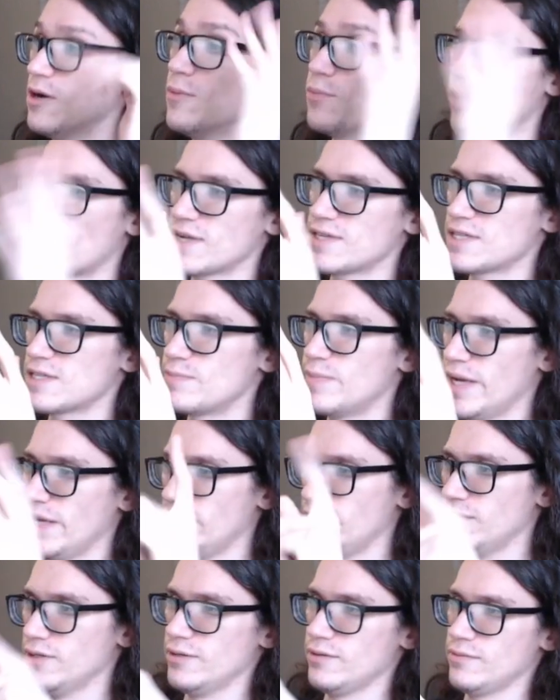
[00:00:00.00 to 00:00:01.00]
Price is bad
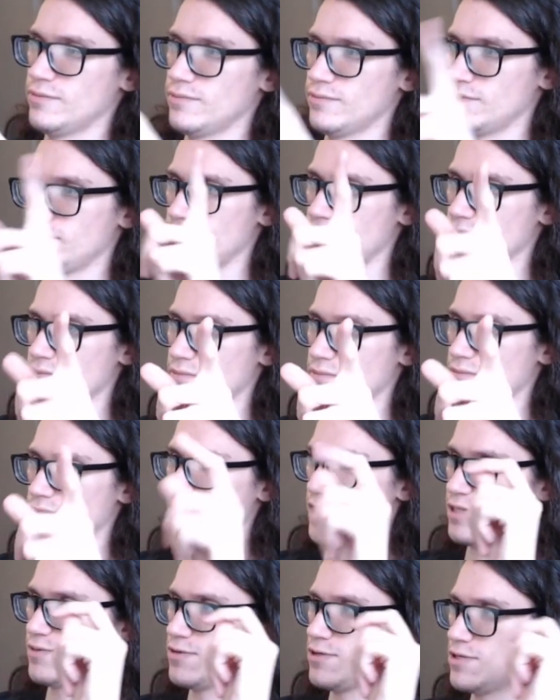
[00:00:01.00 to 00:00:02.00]
though.
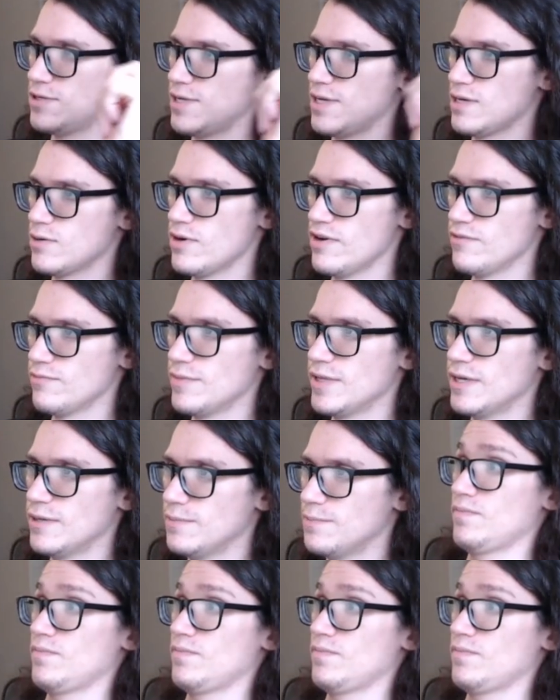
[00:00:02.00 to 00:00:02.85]
That's what you should take away from that.